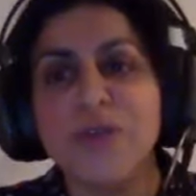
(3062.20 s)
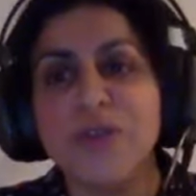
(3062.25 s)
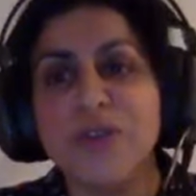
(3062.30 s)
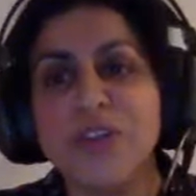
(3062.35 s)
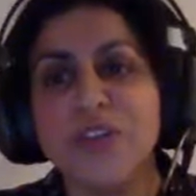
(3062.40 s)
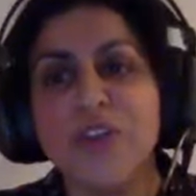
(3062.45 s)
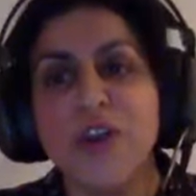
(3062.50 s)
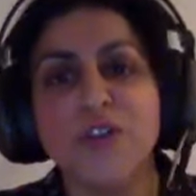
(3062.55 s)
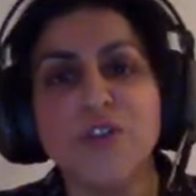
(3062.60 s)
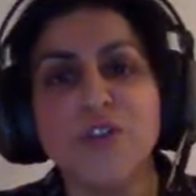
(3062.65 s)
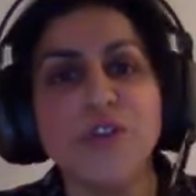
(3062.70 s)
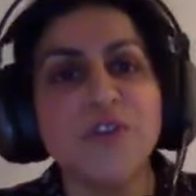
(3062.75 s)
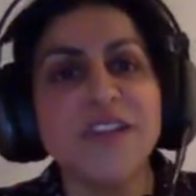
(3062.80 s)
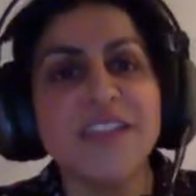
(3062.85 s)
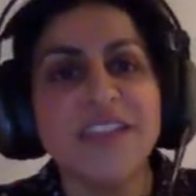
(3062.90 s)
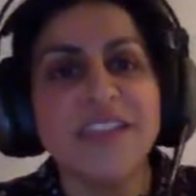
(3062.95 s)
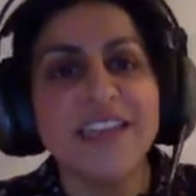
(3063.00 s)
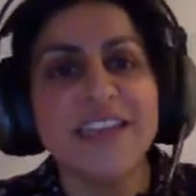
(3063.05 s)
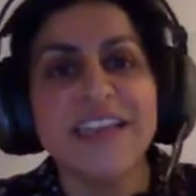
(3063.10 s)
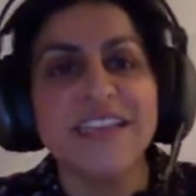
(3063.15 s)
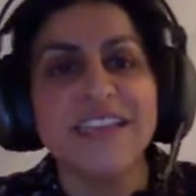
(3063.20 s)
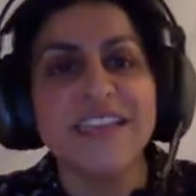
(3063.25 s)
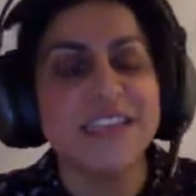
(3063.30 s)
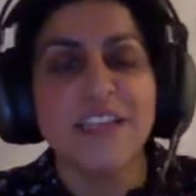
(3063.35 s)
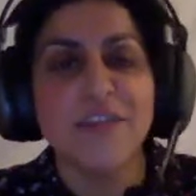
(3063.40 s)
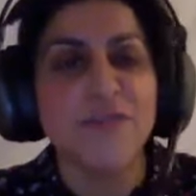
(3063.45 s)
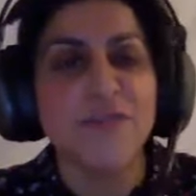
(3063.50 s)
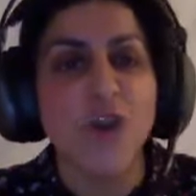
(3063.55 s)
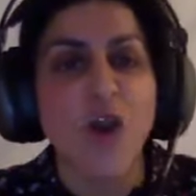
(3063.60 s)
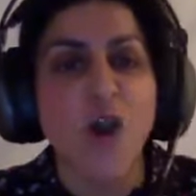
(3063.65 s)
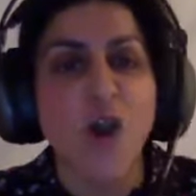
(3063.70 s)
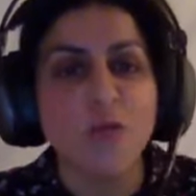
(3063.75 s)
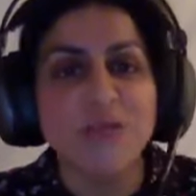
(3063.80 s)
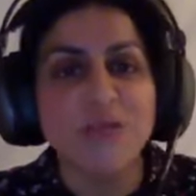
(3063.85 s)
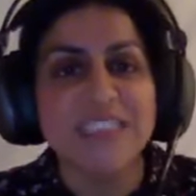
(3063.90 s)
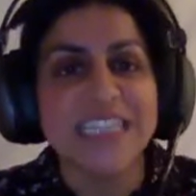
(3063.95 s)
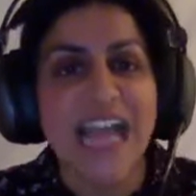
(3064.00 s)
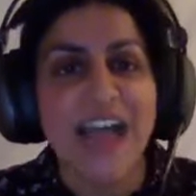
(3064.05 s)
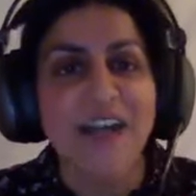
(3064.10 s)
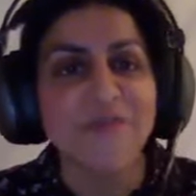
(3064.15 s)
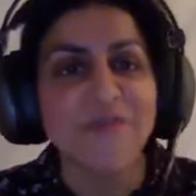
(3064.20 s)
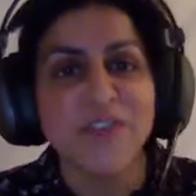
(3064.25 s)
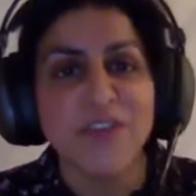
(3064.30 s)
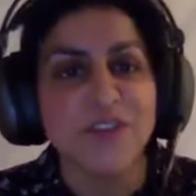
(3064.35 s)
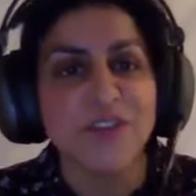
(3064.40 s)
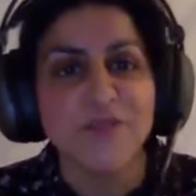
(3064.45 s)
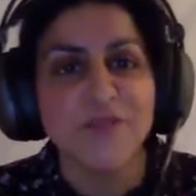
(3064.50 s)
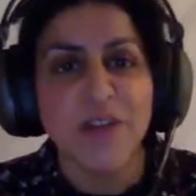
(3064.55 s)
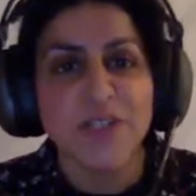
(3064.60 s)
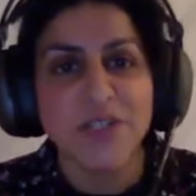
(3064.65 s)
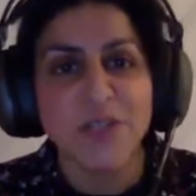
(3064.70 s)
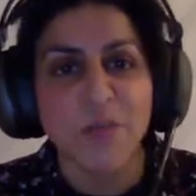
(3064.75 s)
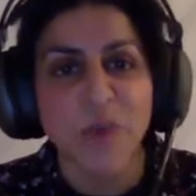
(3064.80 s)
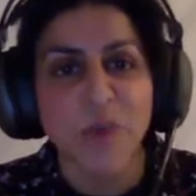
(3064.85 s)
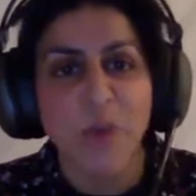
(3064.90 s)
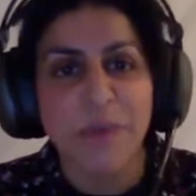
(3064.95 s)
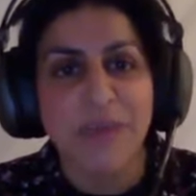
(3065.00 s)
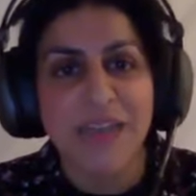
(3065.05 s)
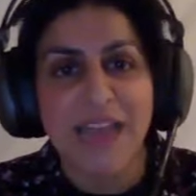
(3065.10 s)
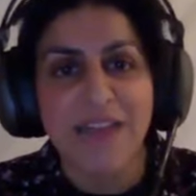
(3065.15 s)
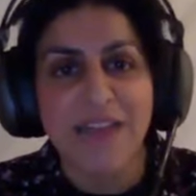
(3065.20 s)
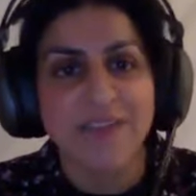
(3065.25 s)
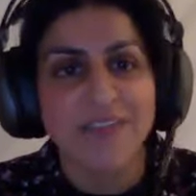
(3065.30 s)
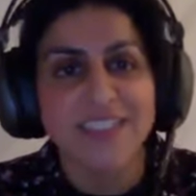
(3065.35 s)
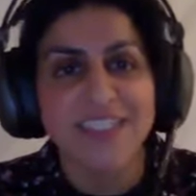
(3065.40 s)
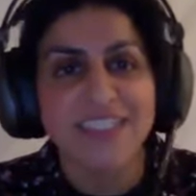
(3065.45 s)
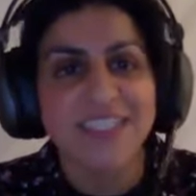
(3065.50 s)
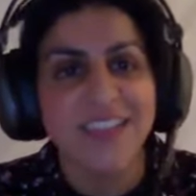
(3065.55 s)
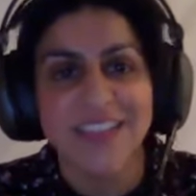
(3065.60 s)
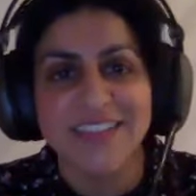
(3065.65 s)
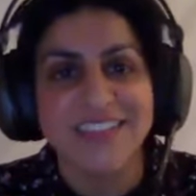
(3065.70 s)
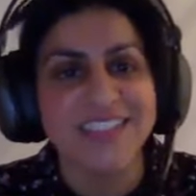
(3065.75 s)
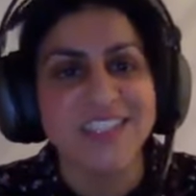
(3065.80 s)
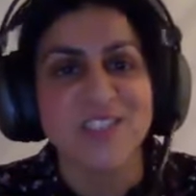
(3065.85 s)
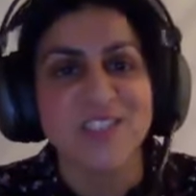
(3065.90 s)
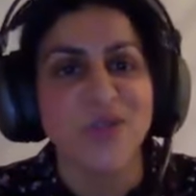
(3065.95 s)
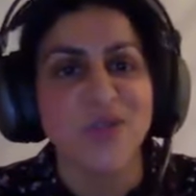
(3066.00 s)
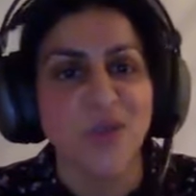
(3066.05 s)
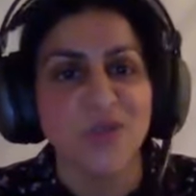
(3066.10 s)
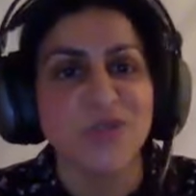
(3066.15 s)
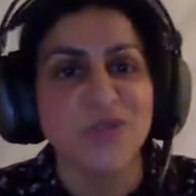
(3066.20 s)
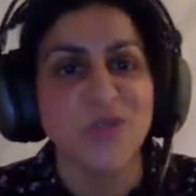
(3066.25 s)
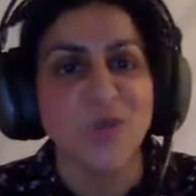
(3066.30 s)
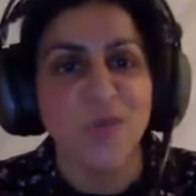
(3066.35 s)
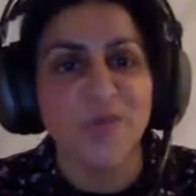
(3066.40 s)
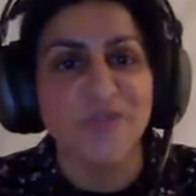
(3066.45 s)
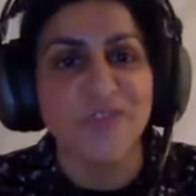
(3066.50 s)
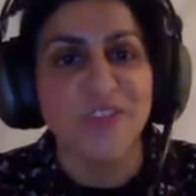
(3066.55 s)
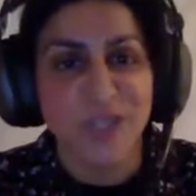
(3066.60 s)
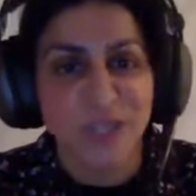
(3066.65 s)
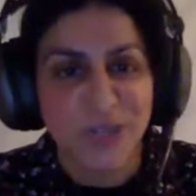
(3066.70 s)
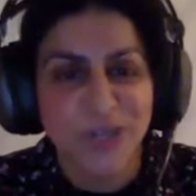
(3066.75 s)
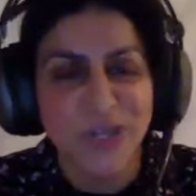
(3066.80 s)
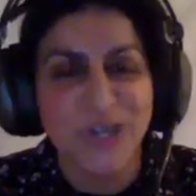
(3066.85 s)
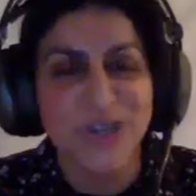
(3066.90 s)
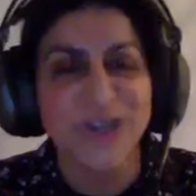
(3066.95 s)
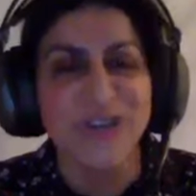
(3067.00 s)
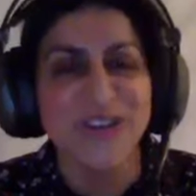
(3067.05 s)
you know you're if you're holding out for universal popularity like this is not the job for you